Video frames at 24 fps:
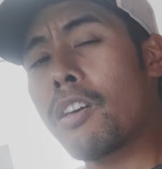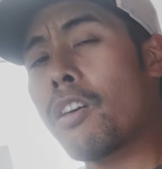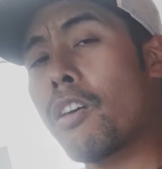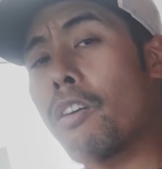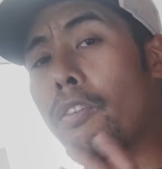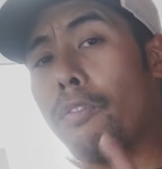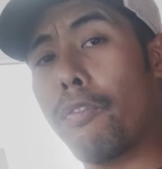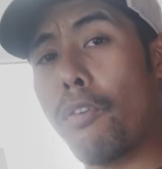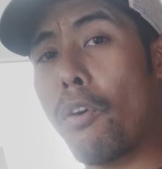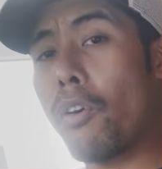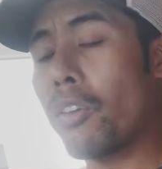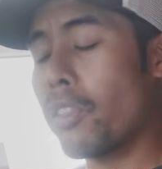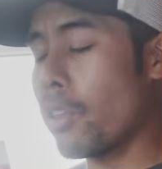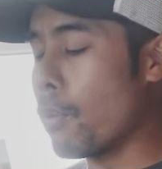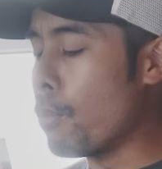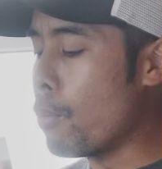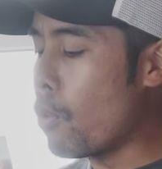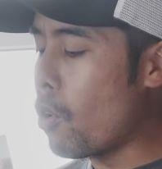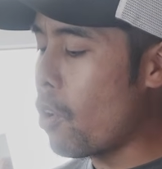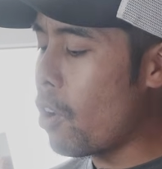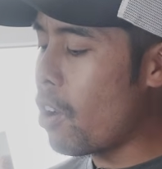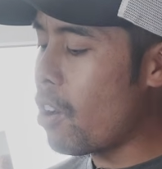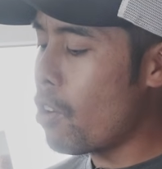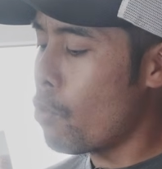
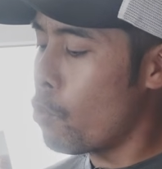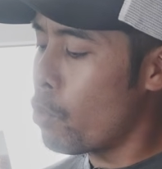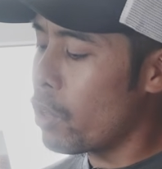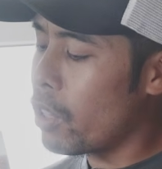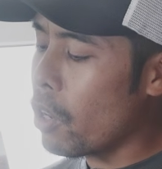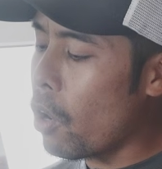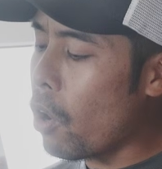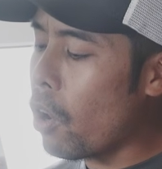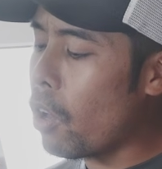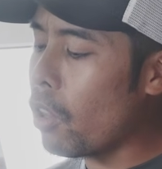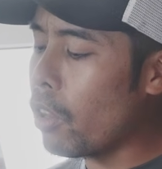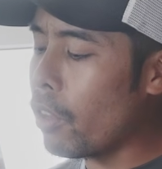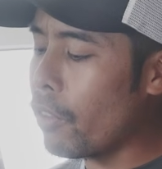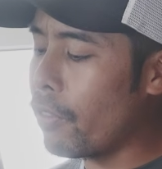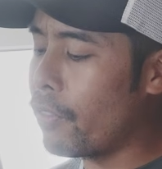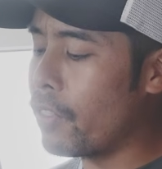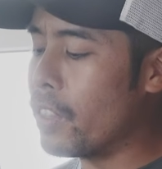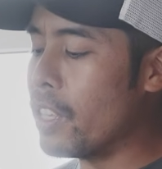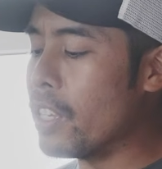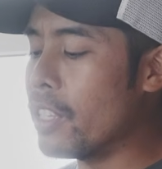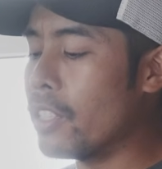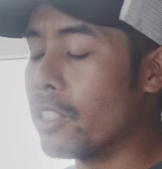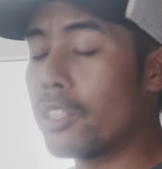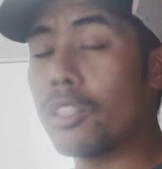Furthermore, with all of
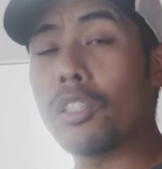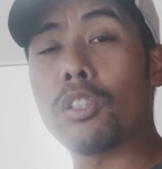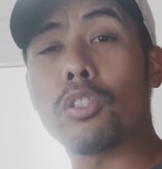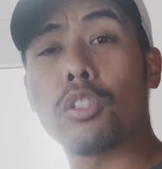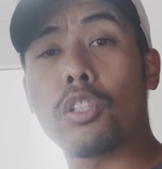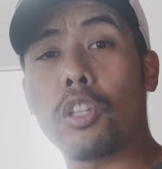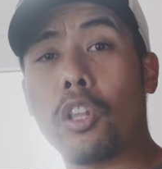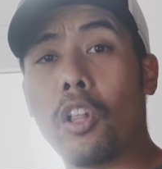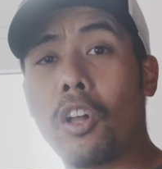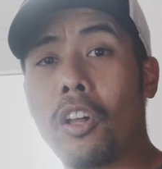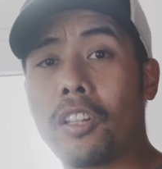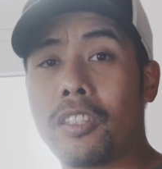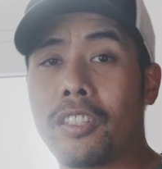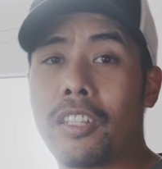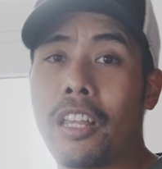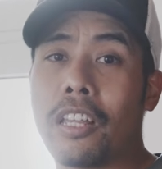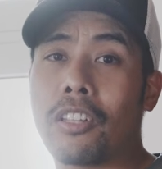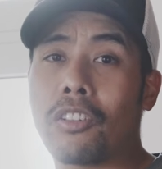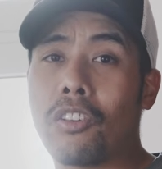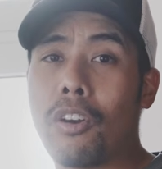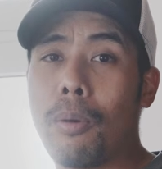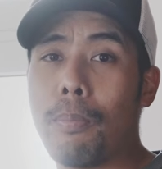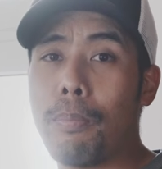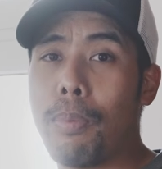these slots
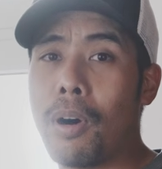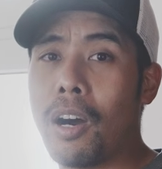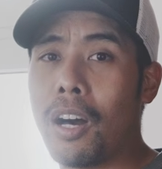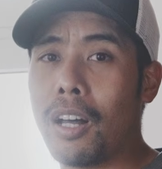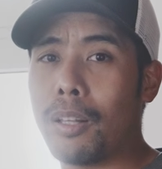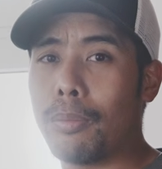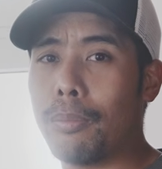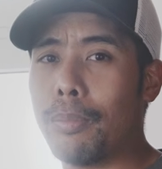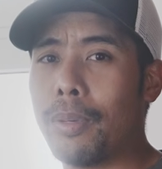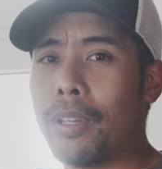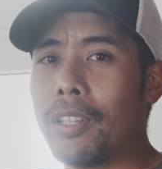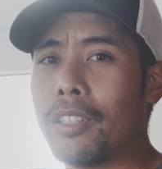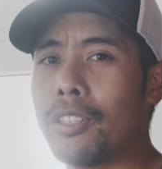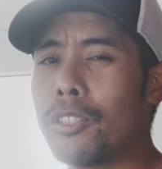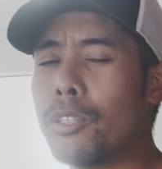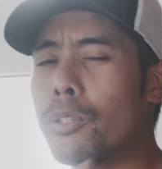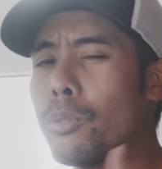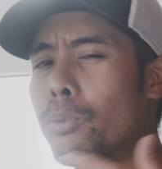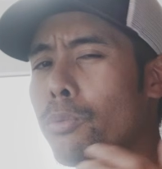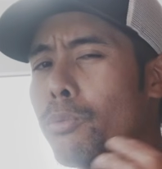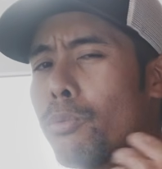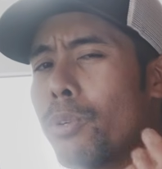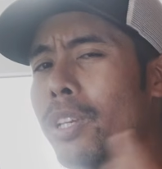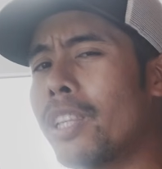and compartments,
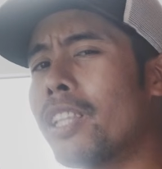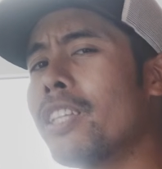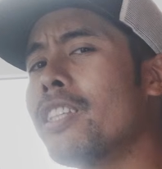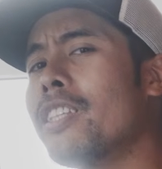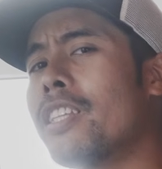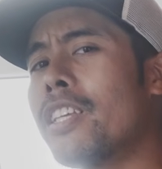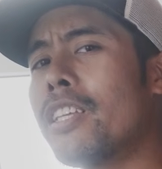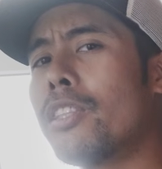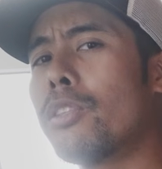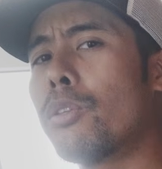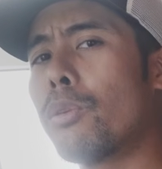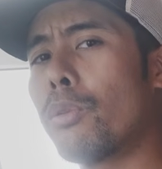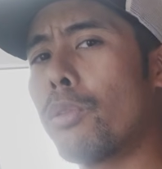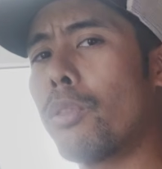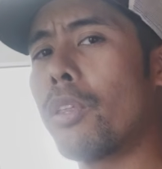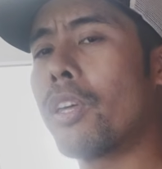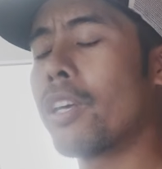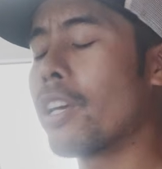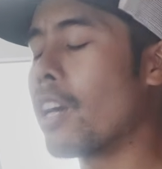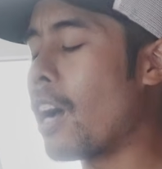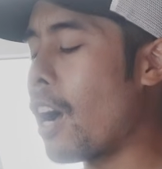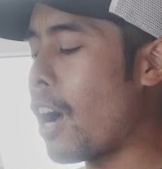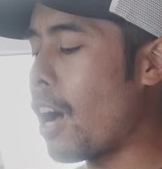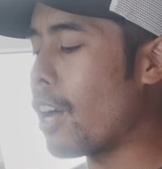you really need to
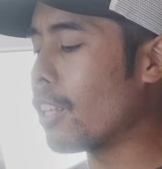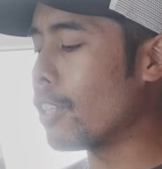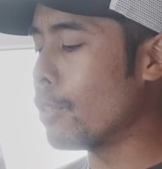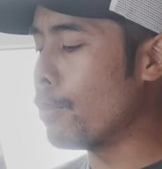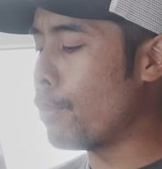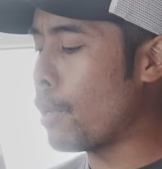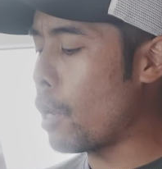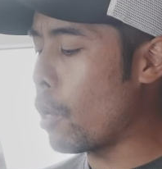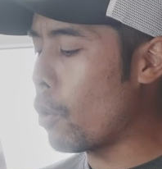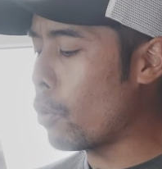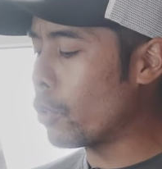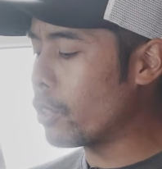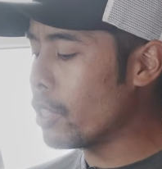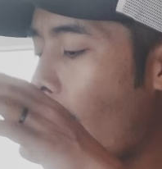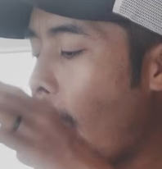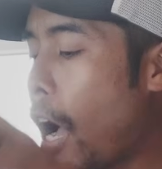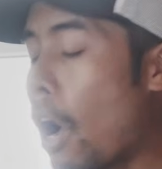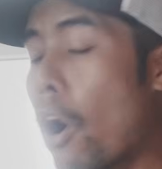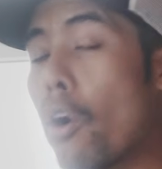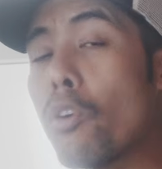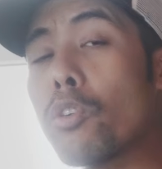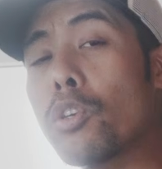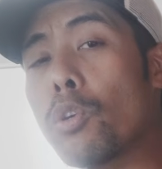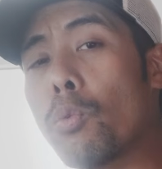think hard about
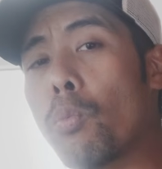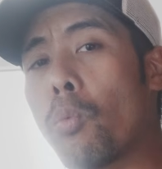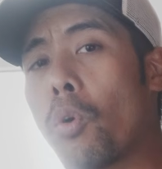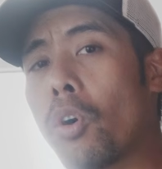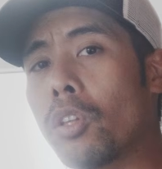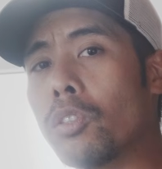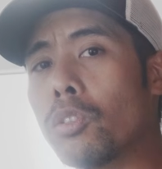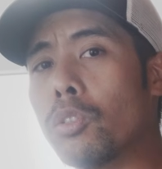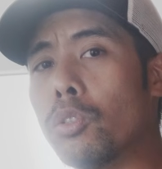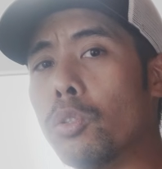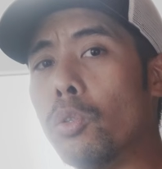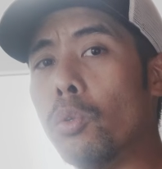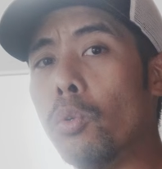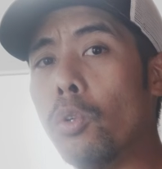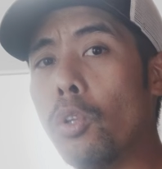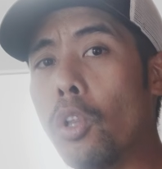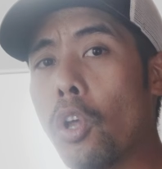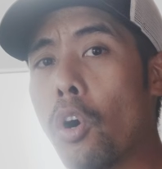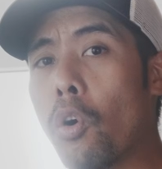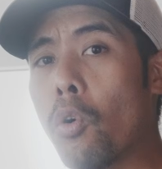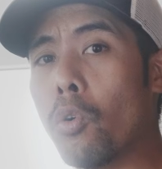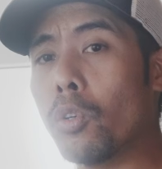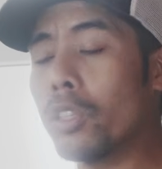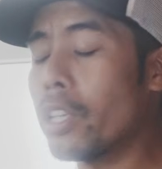how you want to
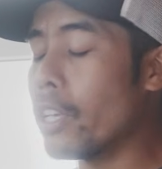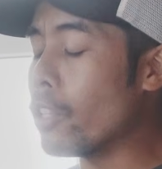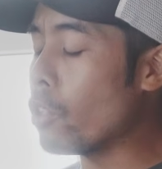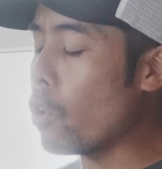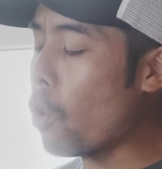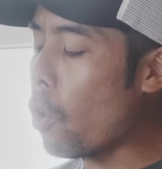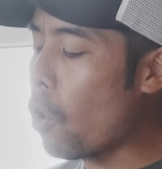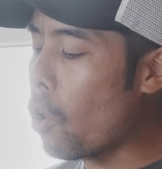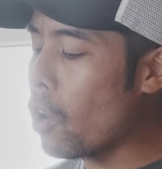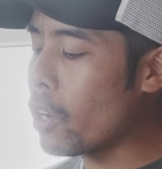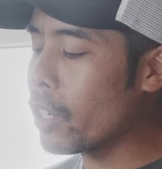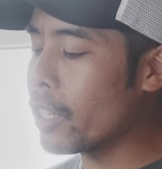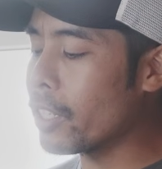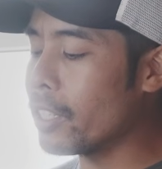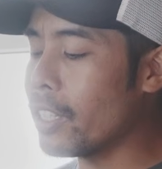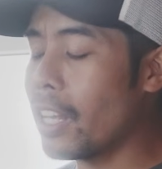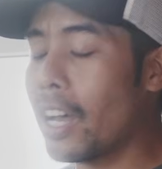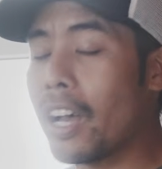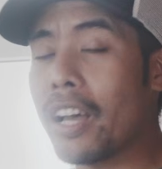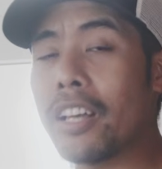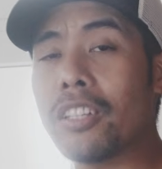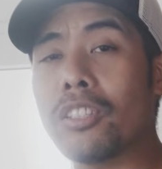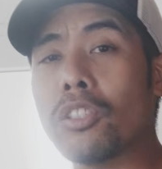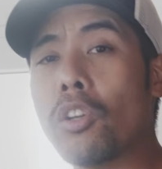load and
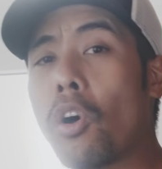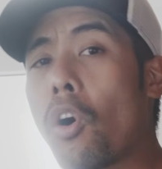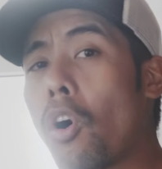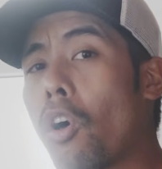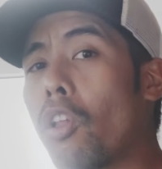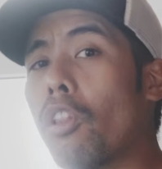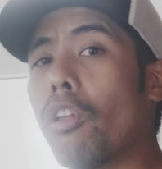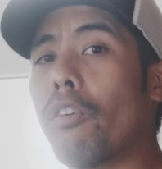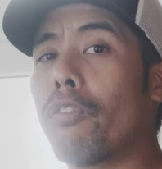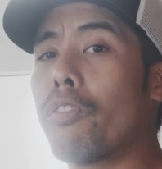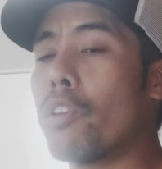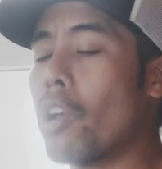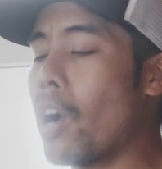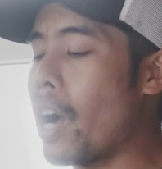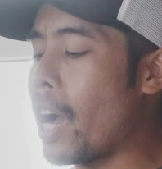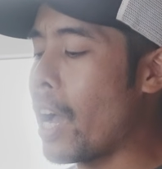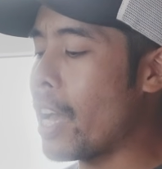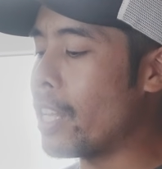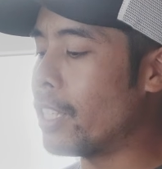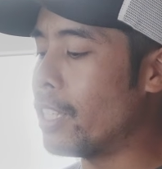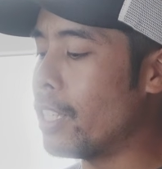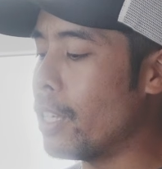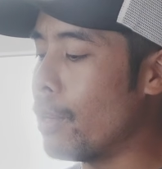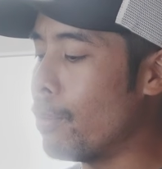organize all of your
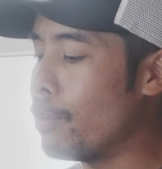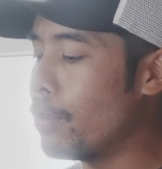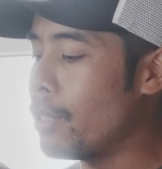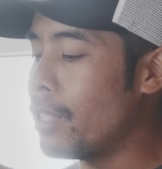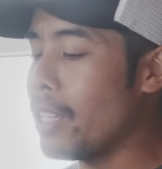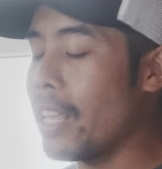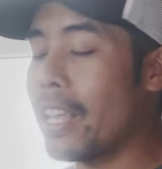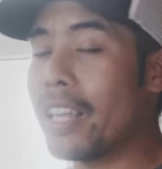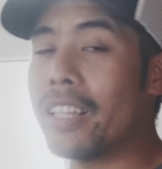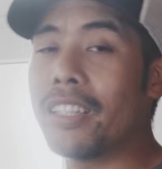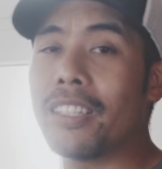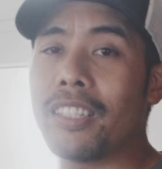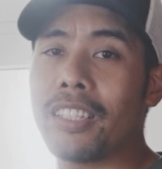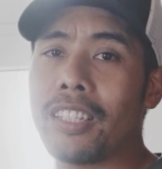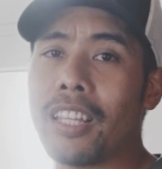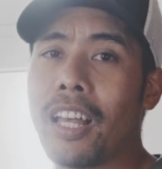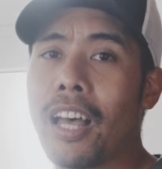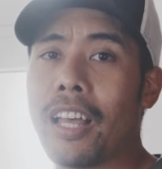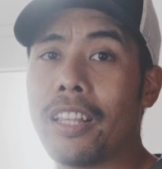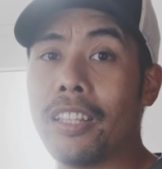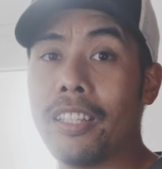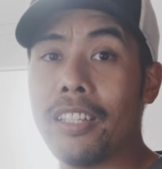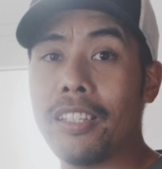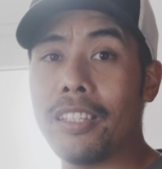items
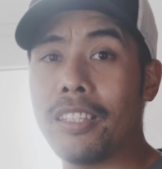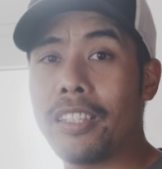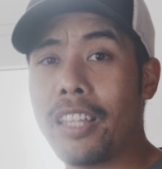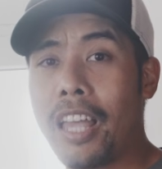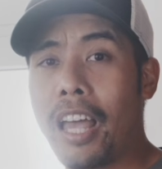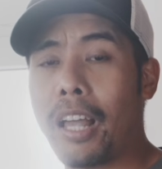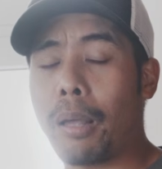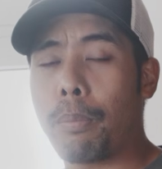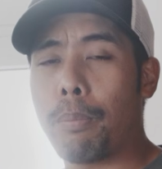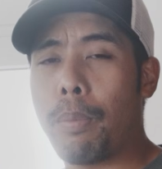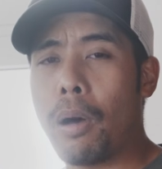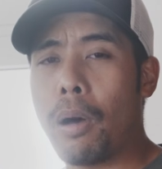inside this tech